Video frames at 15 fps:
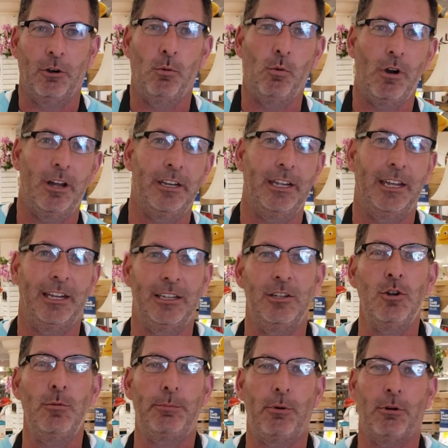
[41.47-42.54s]
one in
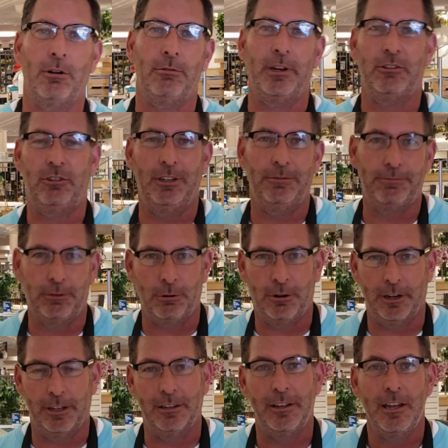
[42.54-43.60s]
Newport Richey,
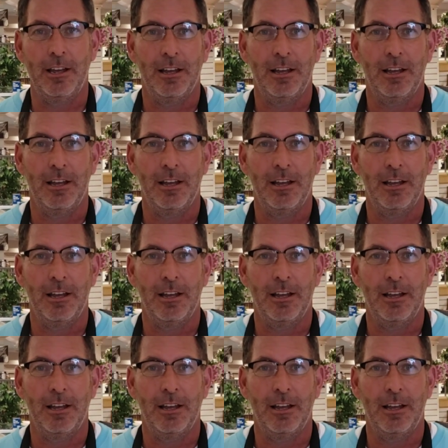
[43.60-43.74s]
Florida.